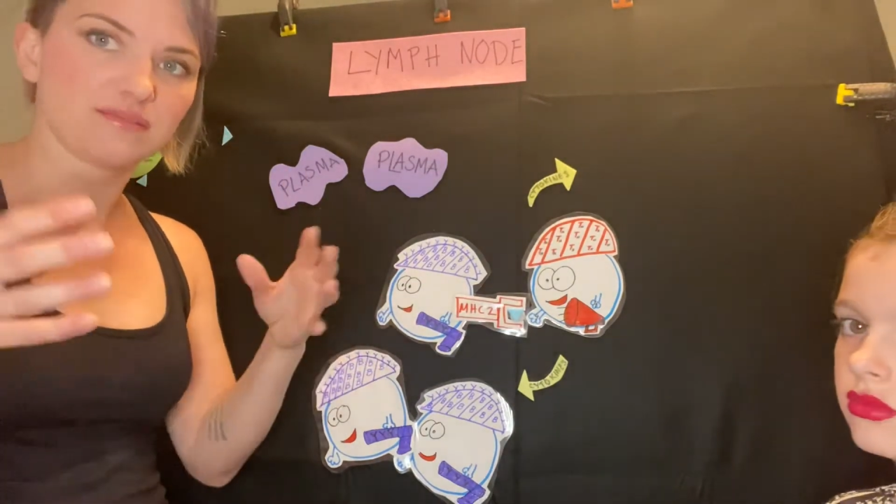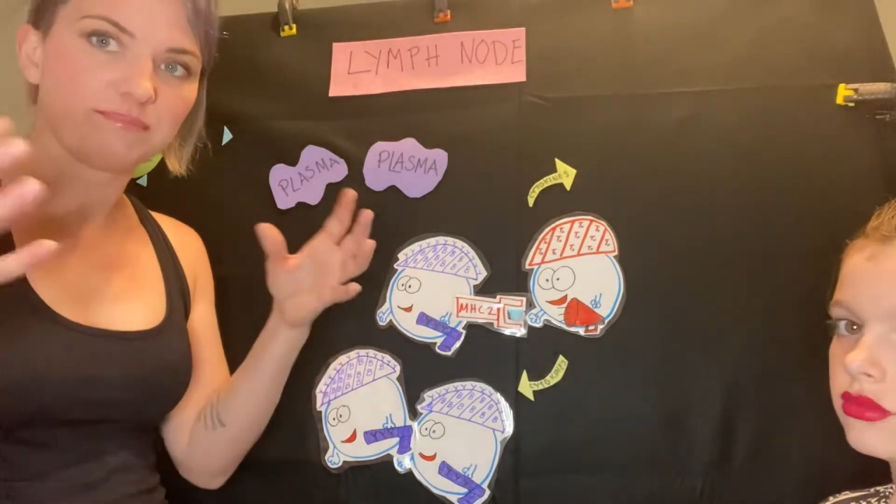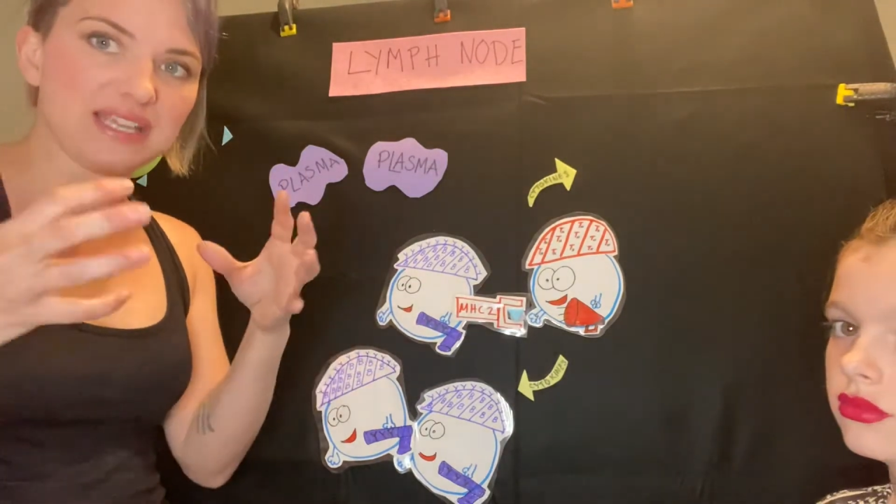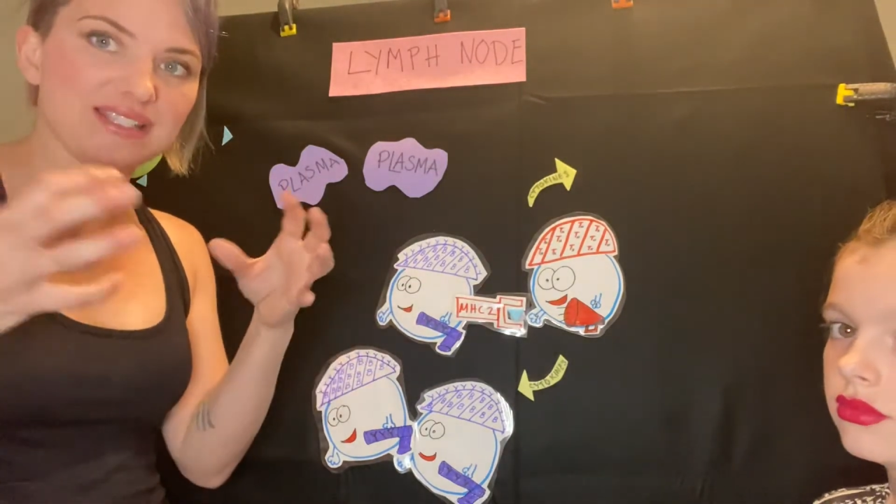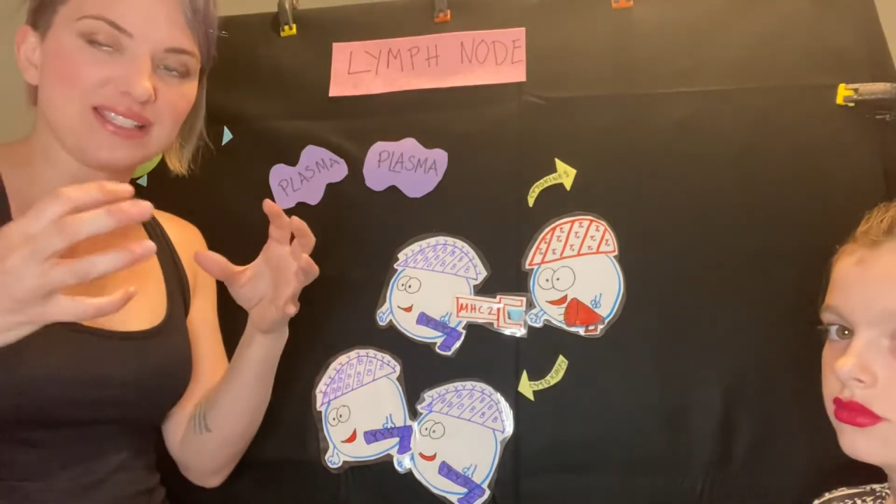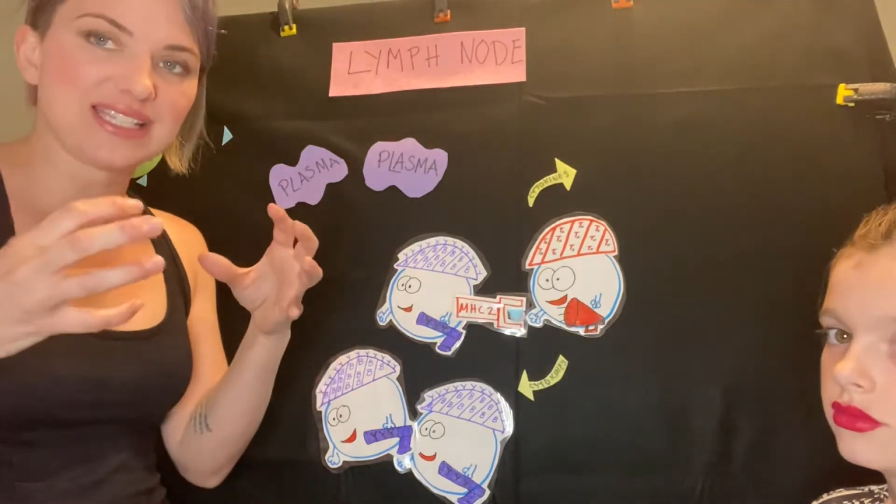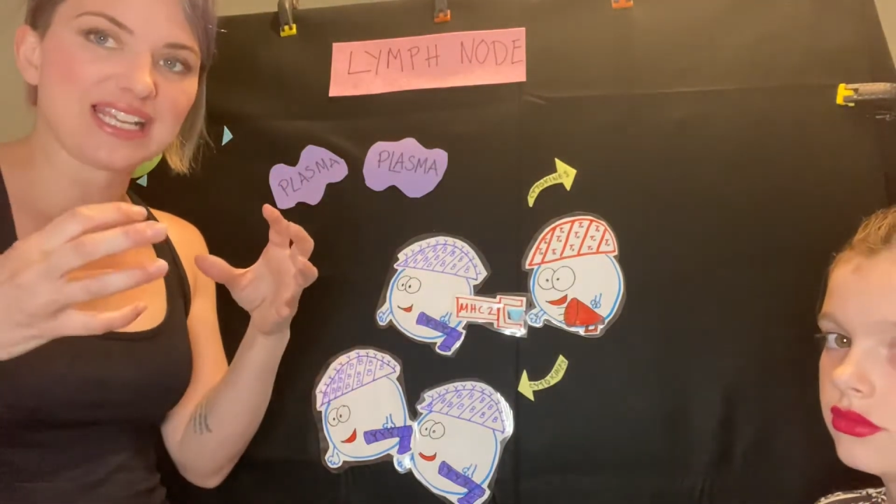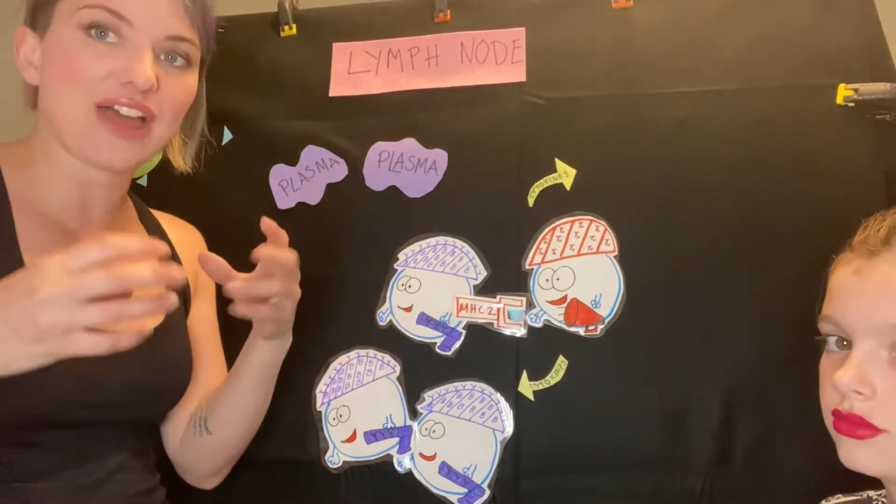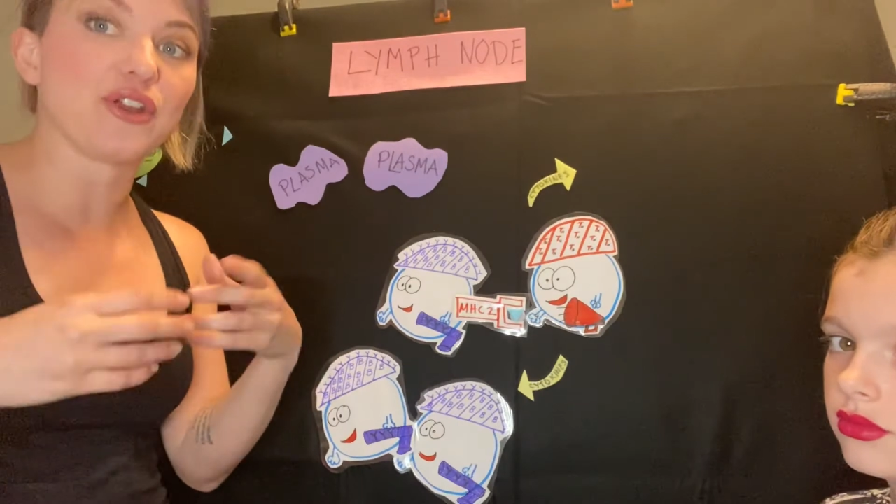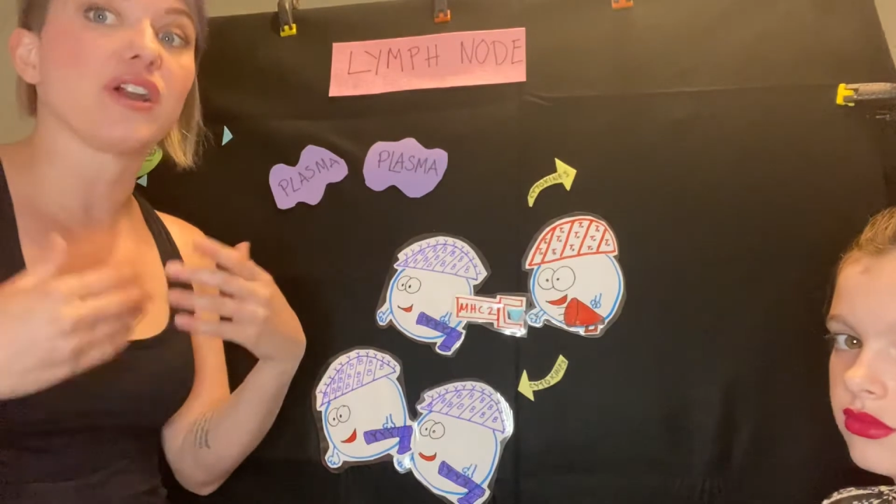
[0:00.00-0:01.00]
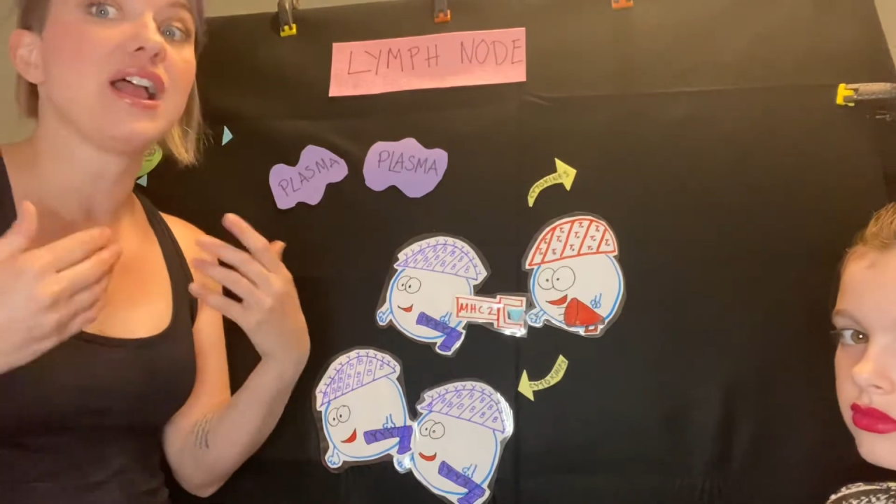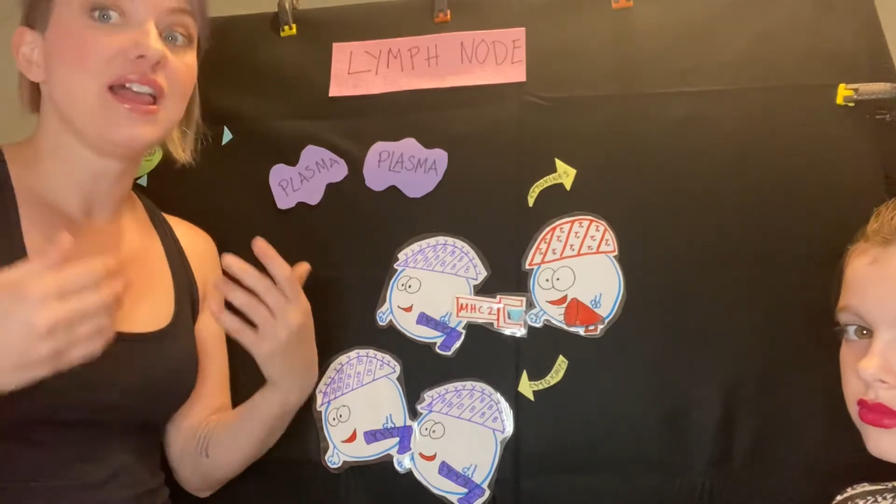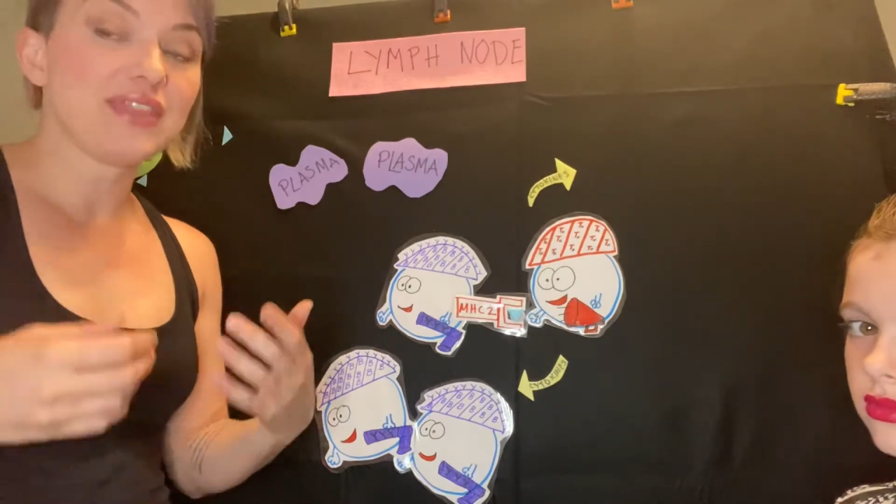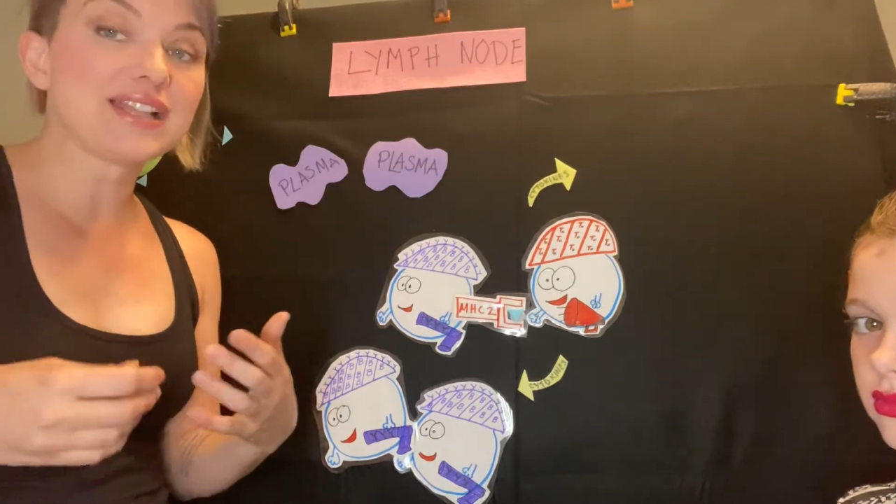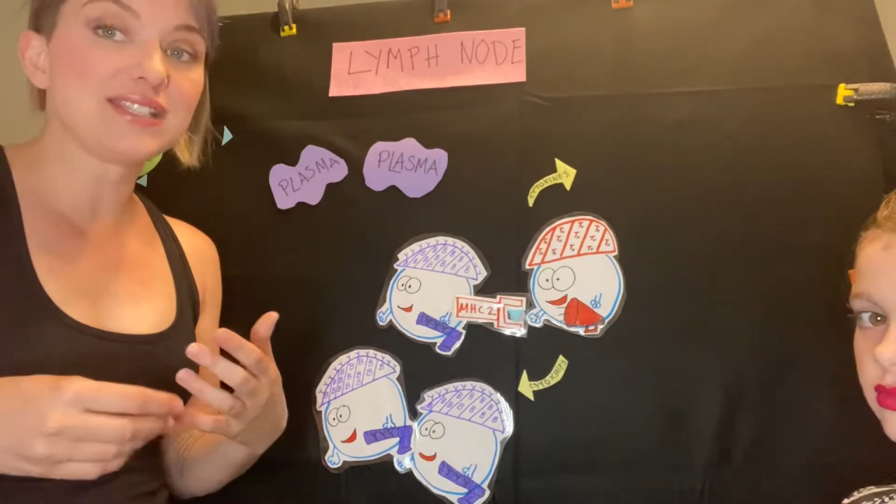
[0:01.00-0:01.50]
pieces together.
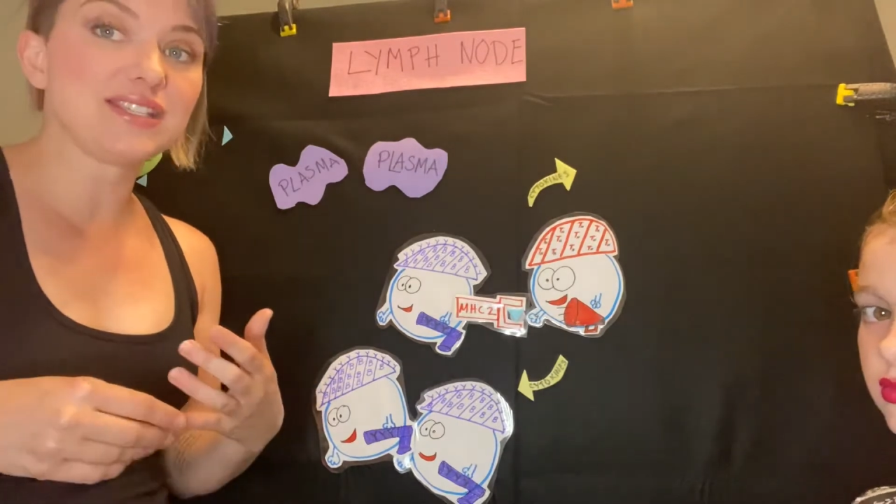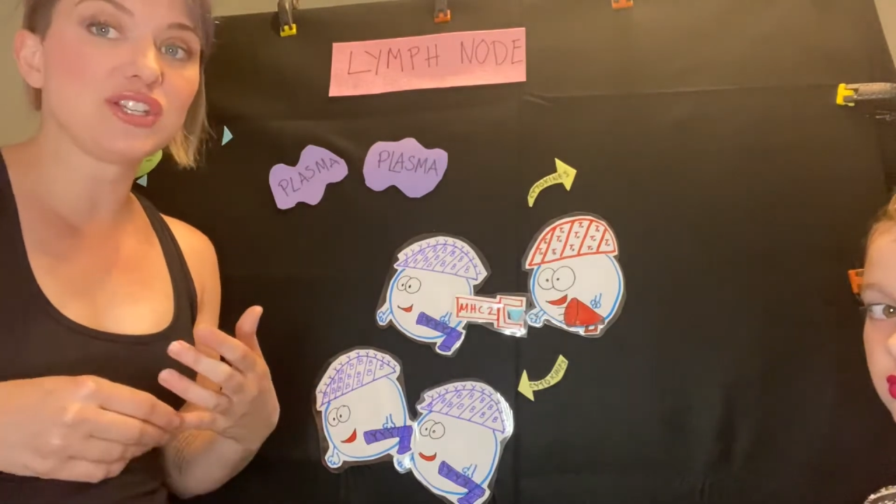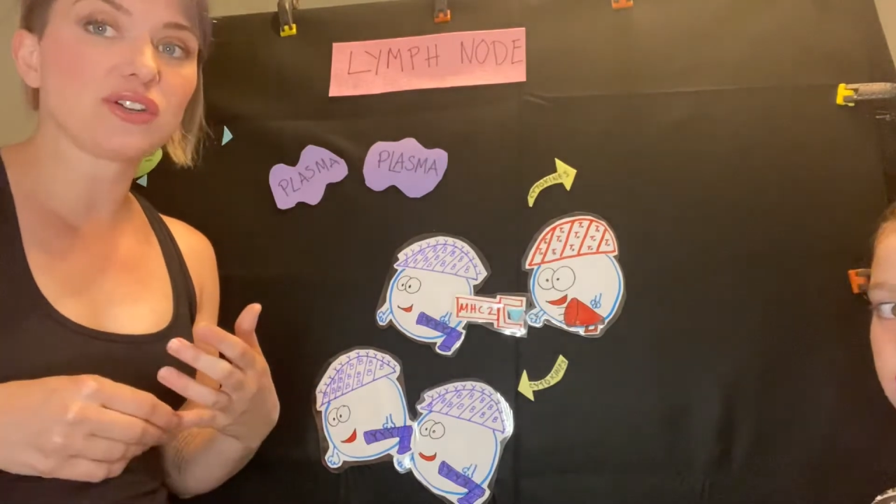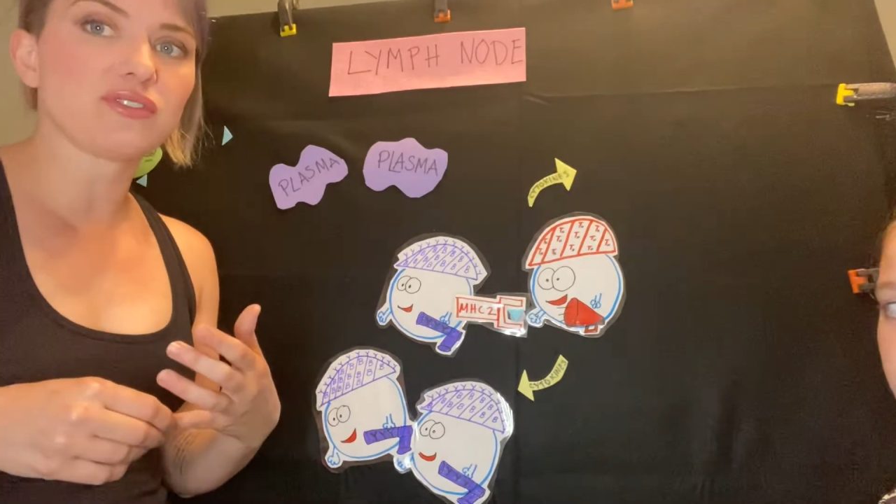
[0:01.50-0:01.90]
That's easier